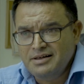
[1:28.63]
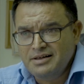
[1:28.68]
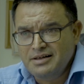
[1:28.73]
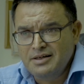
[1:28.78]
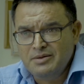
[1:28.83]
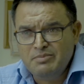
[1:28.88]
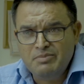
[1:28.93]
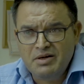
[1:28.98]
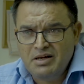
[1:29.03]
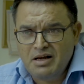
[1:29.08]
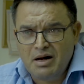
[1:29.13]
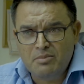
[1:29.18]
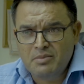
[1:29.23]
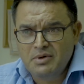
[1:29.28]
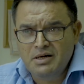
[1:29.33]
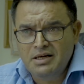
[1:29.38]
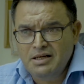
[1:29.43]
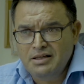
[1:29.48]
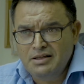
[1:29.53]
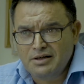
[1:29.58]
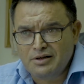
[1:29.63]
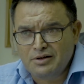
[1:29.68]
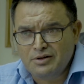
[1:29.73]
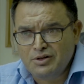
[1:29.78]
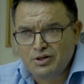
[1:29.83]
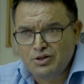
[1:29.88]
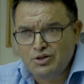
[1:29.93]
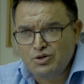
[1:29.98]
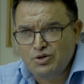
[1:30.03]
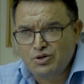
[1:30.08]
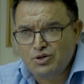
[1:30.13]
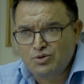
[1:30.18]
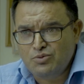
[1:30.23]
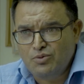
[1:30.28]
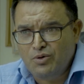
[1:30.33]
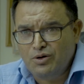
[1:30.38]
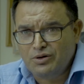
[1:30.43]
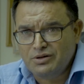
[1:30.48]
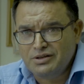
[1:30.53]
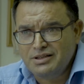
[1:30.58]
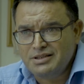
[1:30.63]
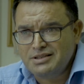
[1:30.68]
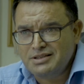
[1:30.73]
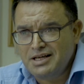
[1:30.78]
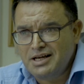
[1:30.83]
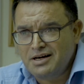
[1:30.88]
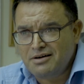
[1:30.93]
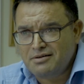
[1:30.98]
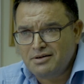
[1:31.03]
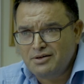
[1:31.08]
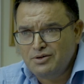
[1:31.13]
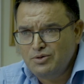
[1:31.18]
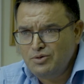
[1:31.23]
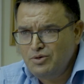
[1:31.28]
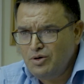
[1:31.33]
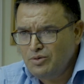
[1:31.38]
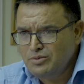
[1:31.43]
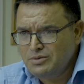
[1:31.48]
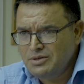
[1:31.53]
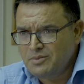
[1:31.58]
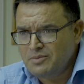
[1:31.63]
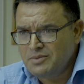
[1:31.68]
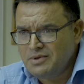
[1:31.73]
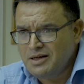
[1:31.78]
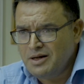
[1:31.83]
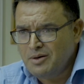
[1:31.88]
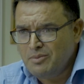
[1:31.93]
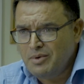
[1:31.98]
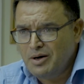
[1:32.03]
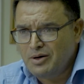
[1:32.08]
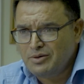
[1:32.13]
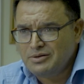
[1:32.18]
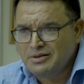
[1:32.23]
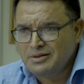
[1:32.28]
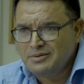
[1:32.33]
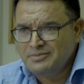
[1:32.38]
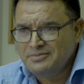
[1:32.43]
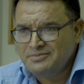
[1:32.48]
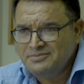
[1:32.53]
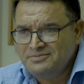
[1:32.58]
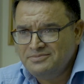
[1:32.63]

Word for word: He became a leader in the Jewish world, this Eric. Do you know something about him?